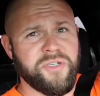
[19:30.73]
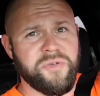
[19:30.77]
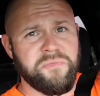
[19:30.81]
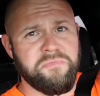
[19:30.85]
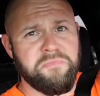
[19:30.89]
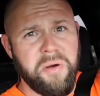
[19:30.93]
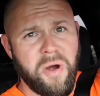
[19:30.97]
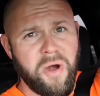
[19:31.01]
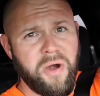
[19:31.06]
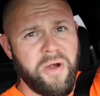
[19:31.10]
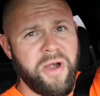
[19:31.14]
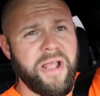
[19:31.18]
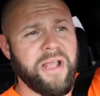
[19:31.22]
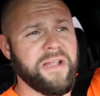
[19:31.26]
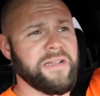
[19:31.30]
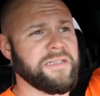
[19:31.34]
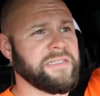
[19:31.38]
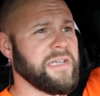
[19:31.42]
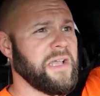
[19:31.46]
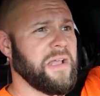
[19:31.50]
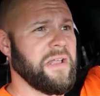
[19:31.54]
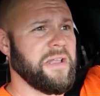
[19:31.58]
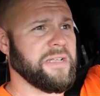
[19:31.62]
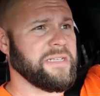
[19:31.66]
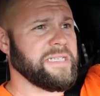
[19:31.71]
do
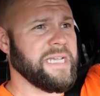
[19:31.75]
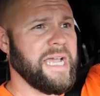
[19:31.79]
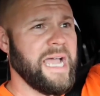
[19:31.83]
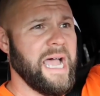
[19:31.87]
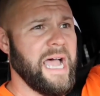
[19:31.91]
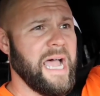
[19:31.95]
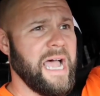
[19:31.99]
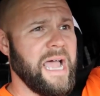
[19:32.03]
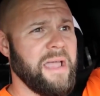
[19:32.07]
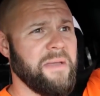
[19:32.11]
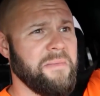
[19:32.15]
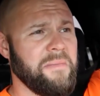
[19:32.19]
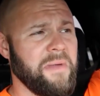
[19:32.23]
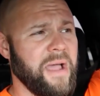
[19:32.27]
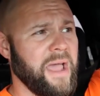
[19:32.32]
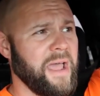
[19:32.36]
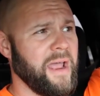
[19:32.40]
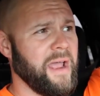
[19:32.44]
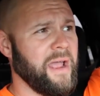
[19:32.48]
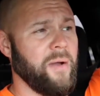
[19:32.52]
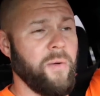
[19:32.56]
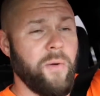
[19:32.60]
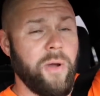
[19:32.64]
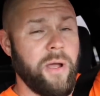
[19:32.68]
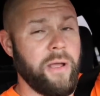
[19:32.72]
burnouts all the time.
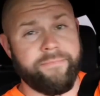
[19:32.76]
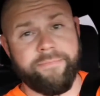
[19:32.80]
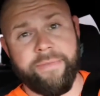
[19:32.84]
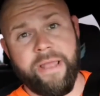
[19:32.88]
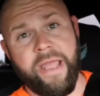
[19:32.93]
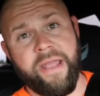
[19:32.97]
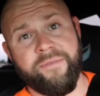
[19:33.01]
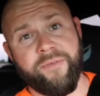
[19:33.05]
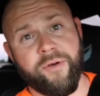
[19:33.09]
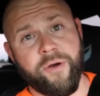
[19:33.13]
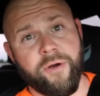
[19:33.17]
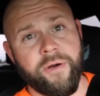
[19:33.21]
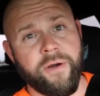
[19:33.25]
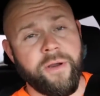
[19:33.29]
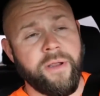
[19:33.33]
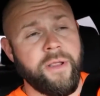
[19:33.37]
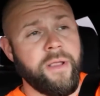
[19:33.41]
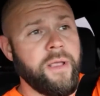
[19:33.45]
Well, ever.